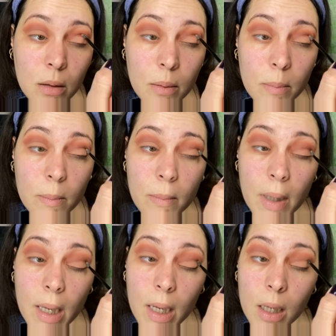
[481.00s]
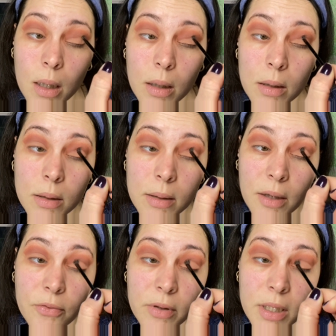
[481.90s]
make a
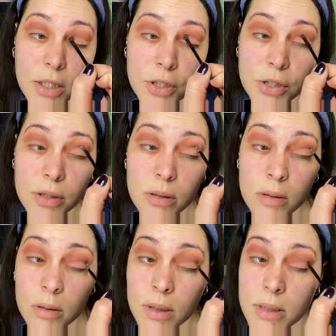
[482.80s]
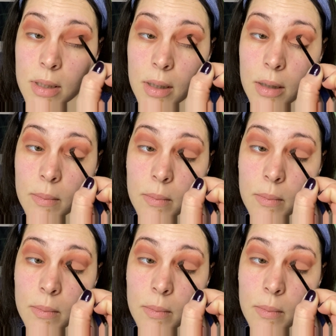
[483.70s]
definition this time,